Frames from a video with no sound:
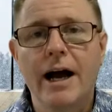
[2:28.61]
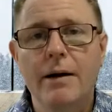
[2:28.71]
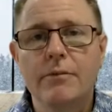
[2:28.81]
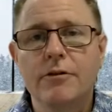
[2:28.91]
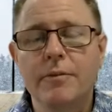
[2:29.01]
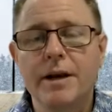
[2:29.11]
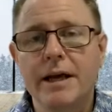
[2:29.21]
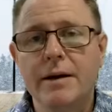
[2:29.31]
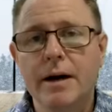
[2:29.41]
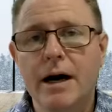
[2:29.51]
app from an
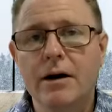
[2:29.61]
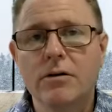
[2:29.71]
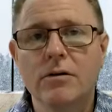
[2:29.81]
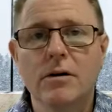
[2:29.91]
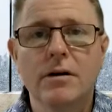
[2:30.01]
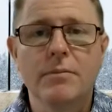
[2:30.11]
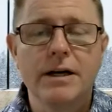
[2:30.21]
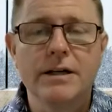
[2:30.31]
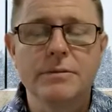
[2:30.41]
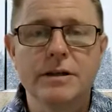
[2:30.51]
EMR or a
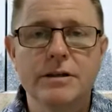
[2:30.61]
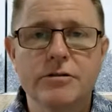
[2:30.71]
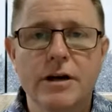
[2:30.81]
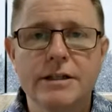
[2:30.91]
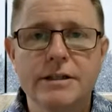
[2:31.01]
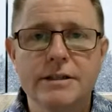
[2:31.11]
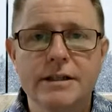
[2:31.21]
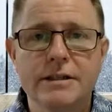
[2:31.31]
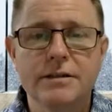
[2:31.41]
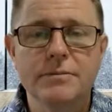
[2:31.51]
patient administration
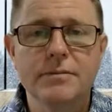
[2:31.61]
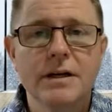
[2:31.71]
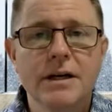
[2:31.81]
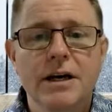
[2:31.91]
system,